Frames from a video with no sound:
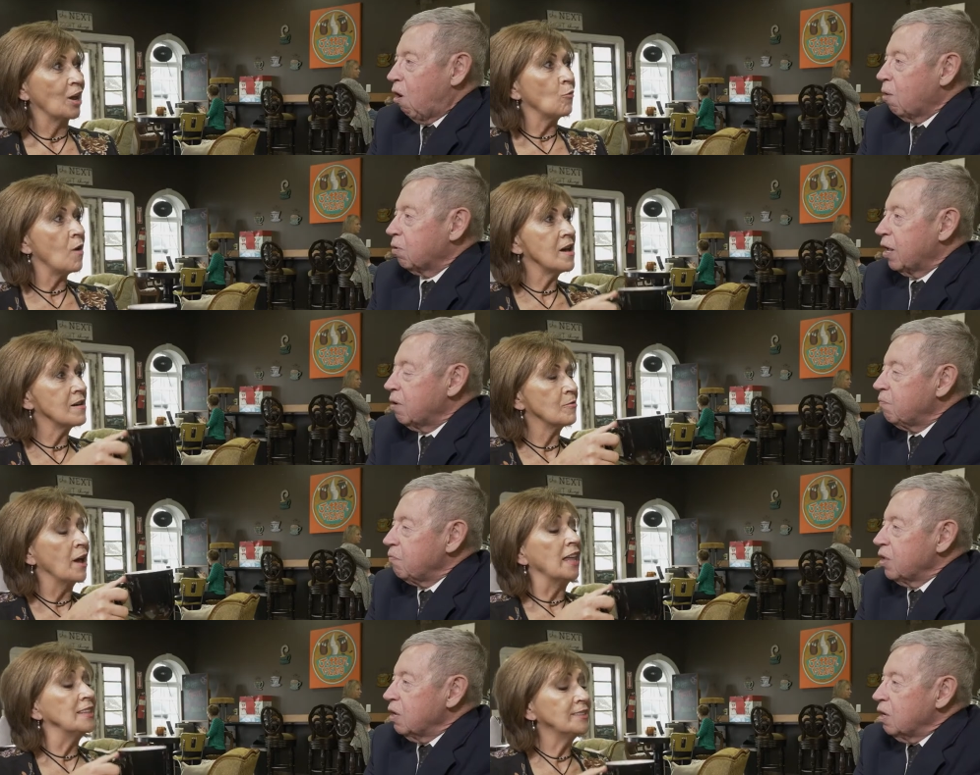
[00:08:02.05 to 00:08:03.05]
Speaker 1: probably.
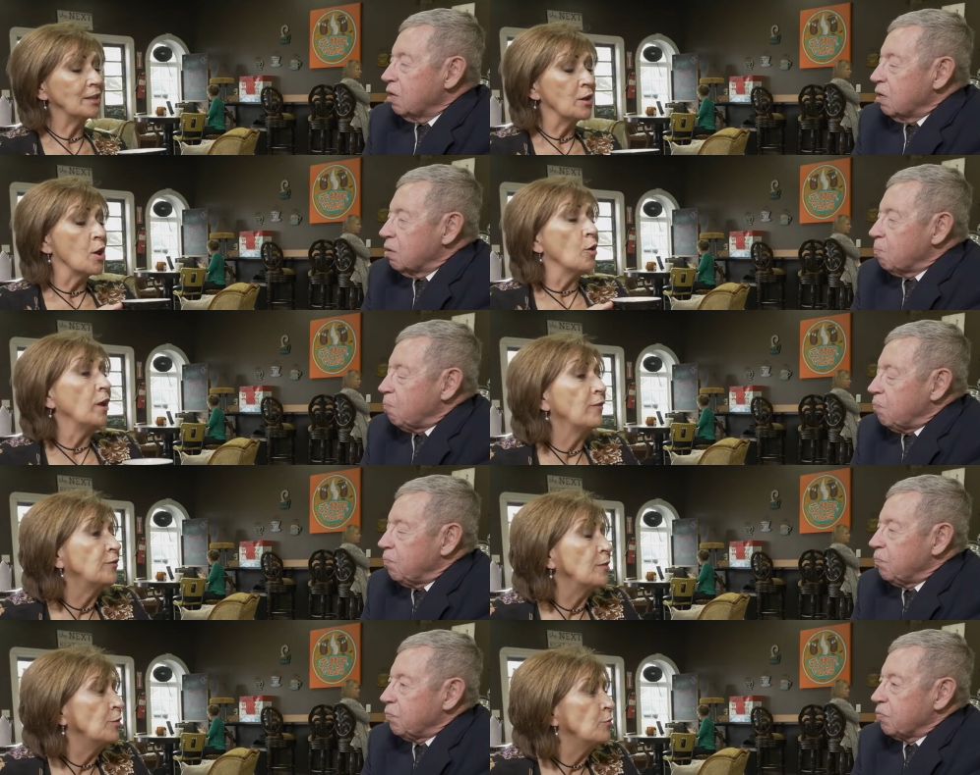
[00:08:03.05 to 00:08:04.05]
Speaker 2: Wow! Listen, if
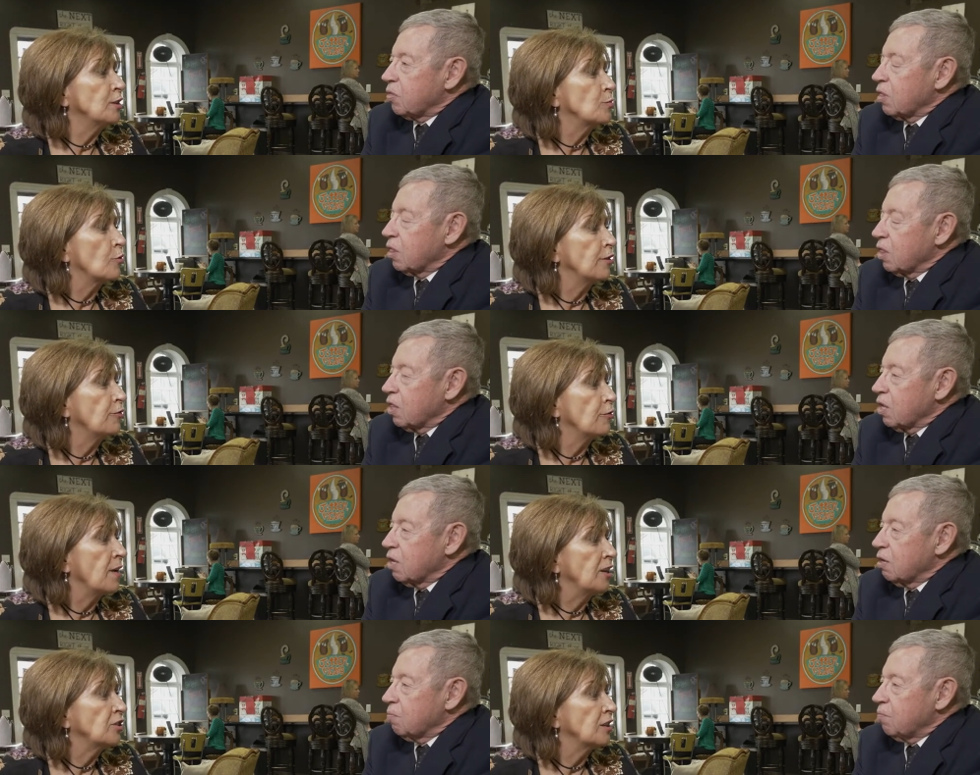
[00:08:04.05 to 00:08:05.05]
someone wants more
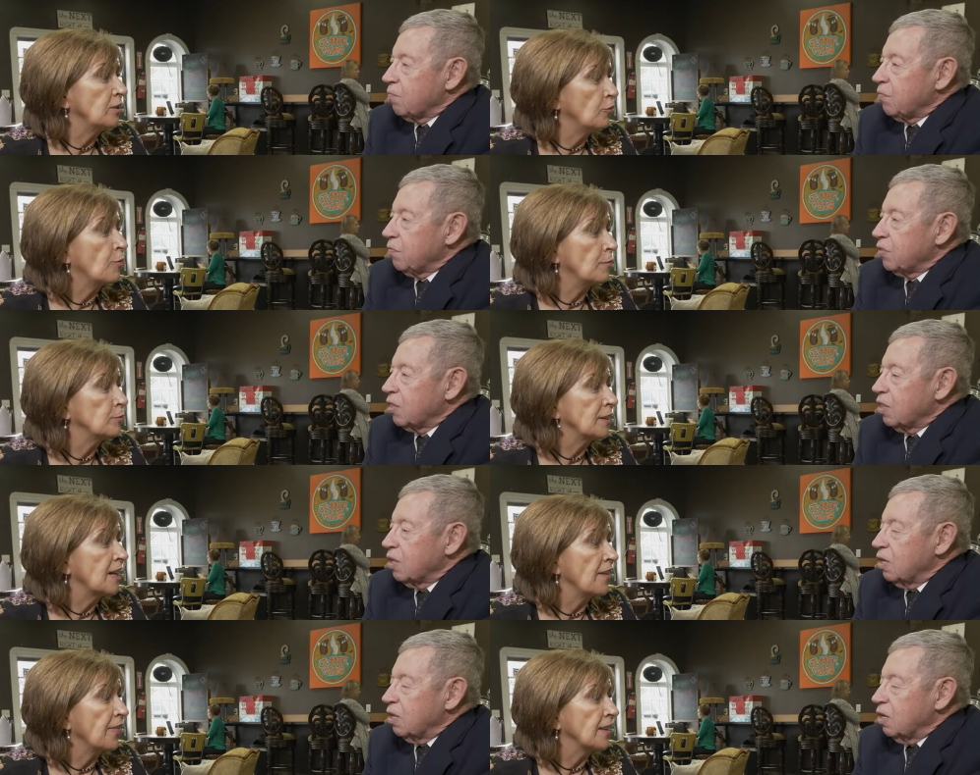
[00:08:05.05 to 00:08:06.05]
information, you've probably
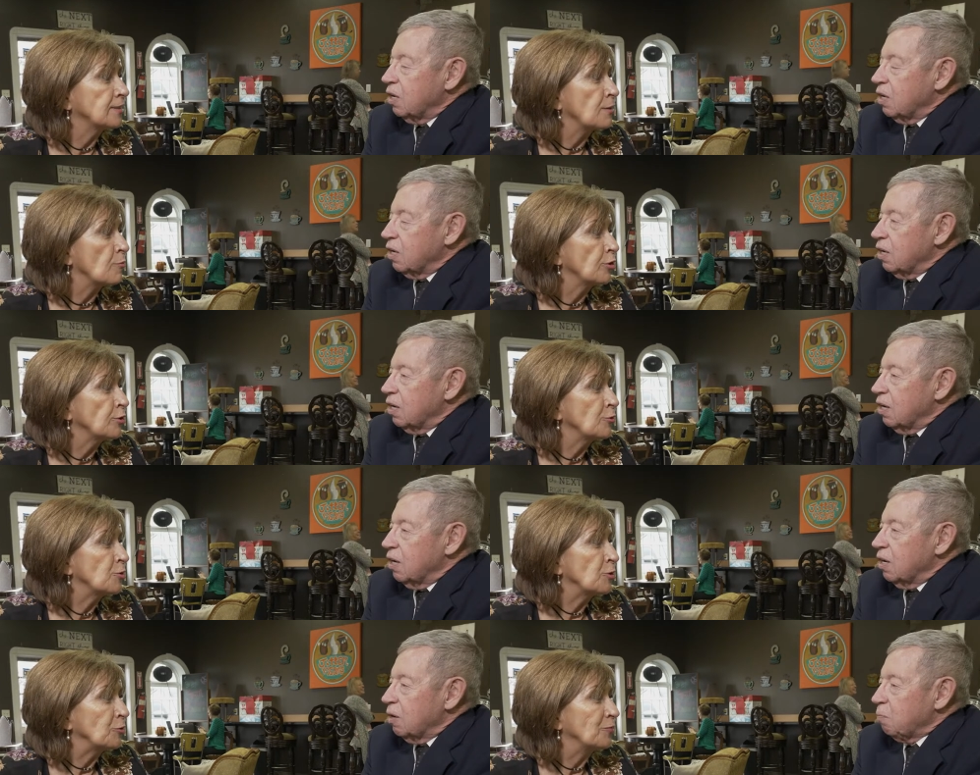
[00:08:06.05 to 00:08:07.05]
got that somewhere,
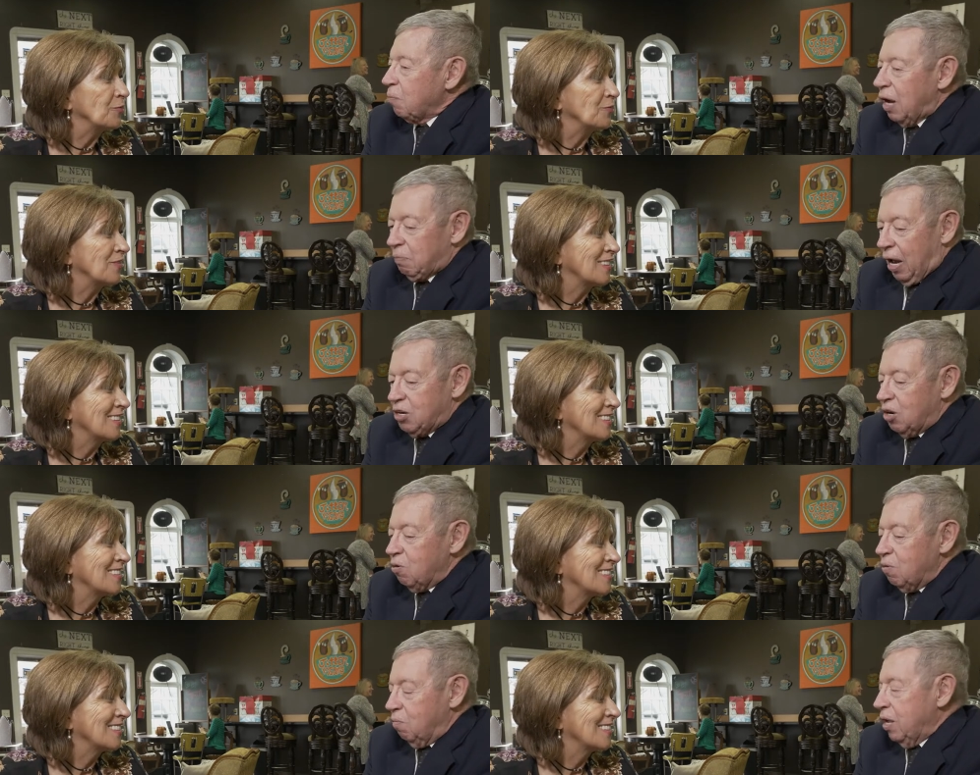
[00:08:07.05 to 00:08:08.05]
don't you?
Speaker 1: I, I
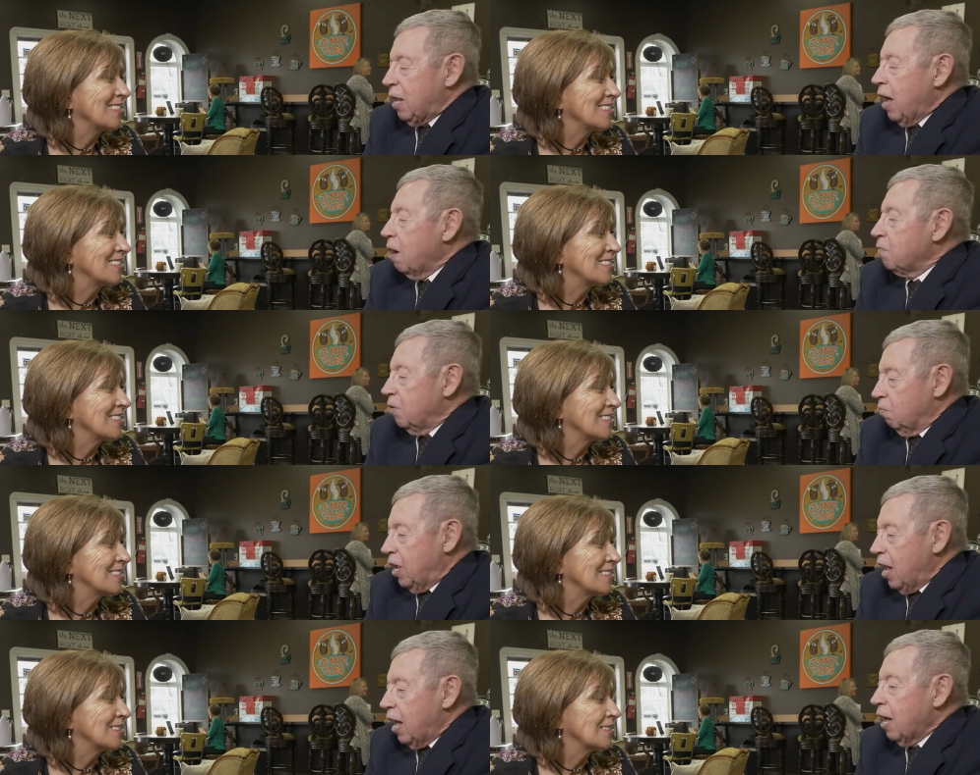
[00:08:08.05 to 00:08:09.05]
do. We have
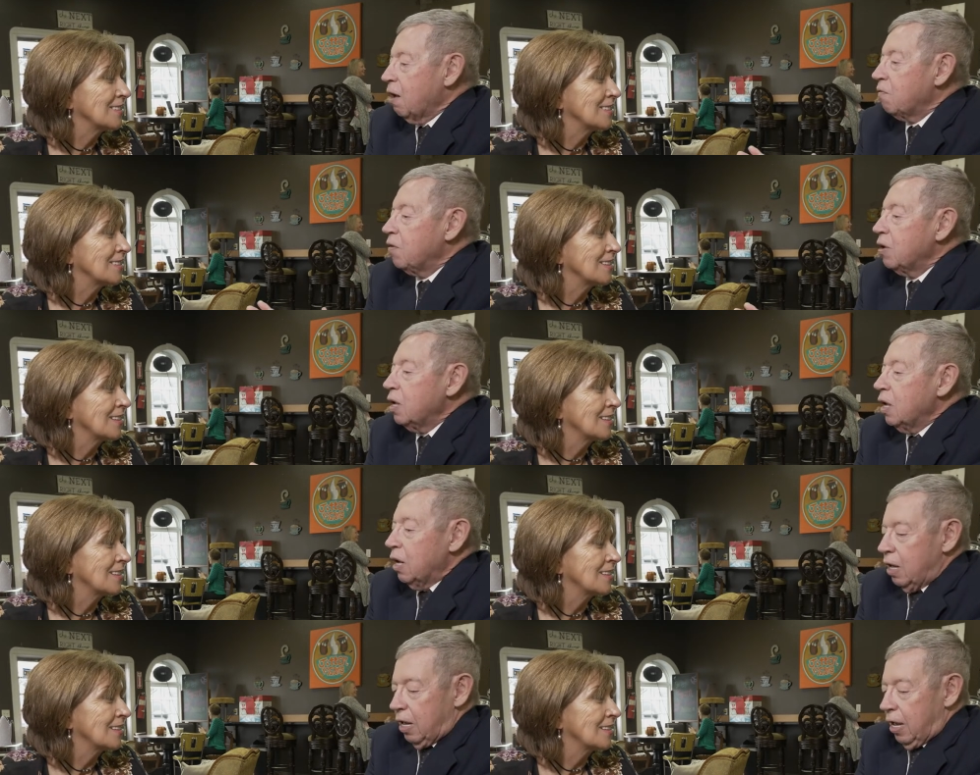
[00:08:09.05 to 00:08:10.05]
we have
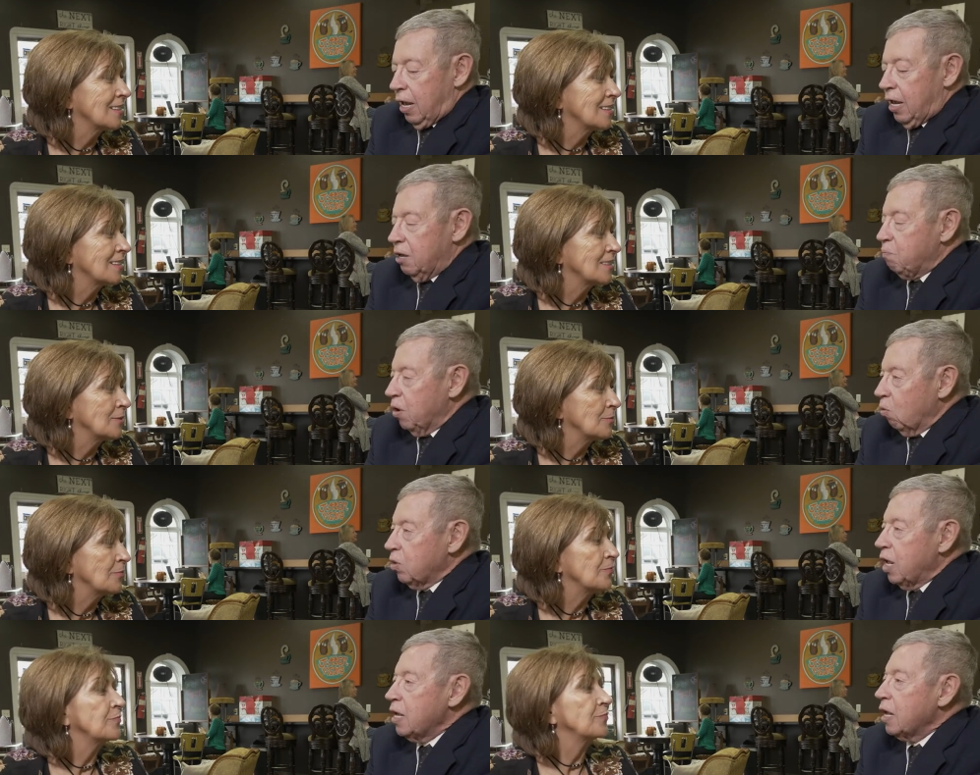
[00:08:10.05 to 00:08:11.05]
a
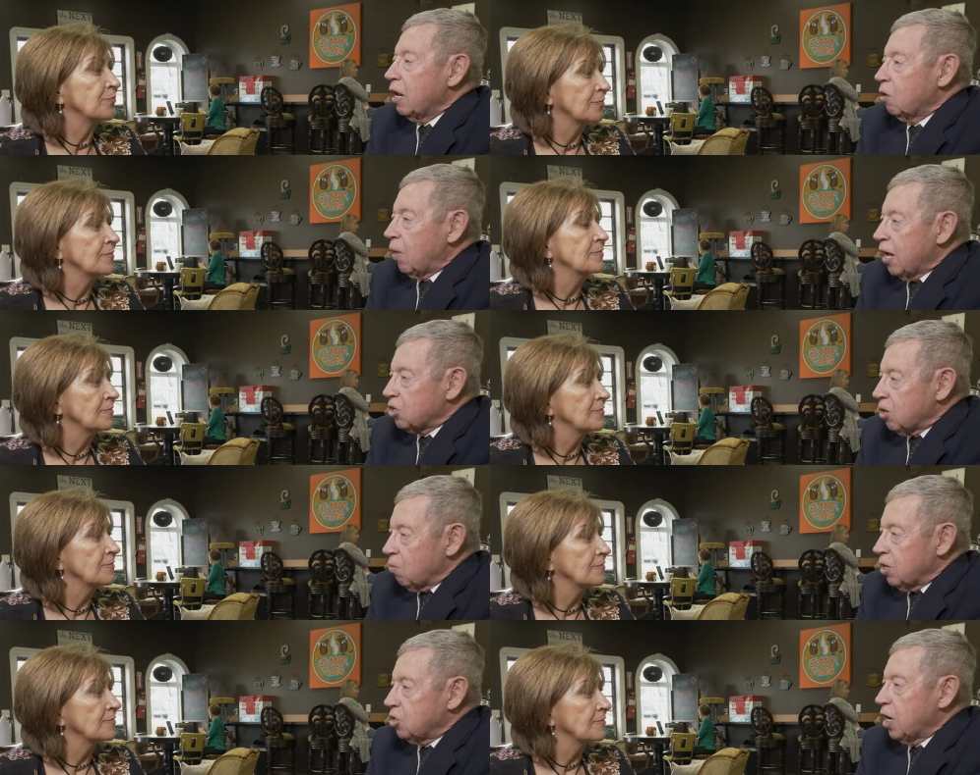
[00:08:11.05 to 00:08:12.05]
building in
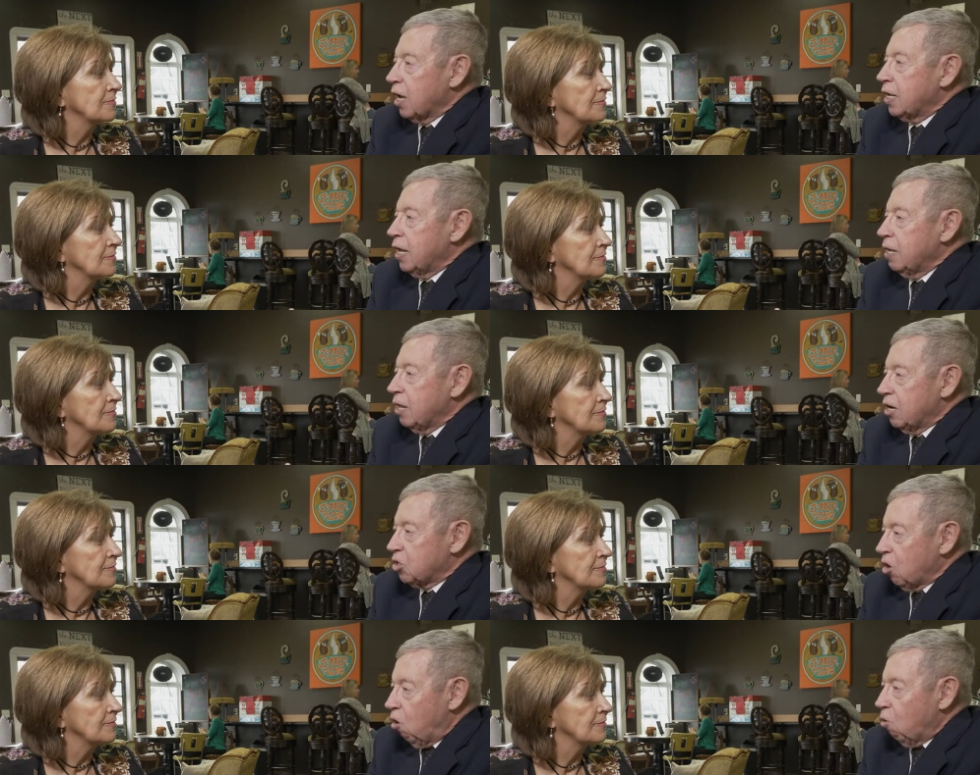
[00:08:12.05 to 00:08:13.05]
Glasgow, Kentucky, that
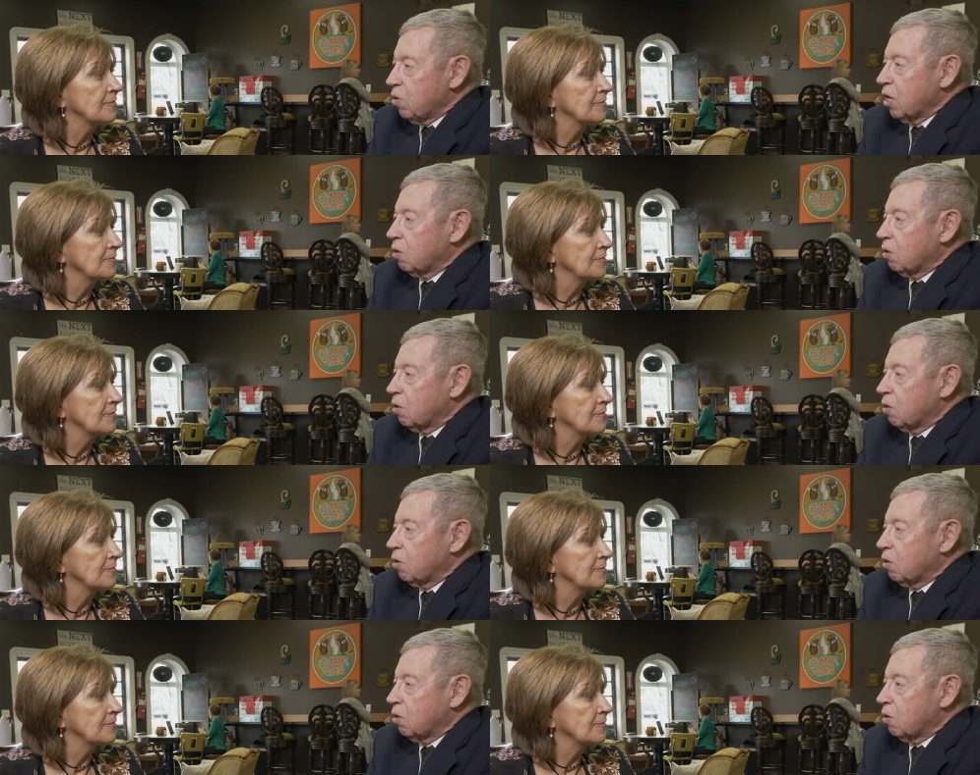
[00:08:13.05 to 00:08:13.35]
is the home of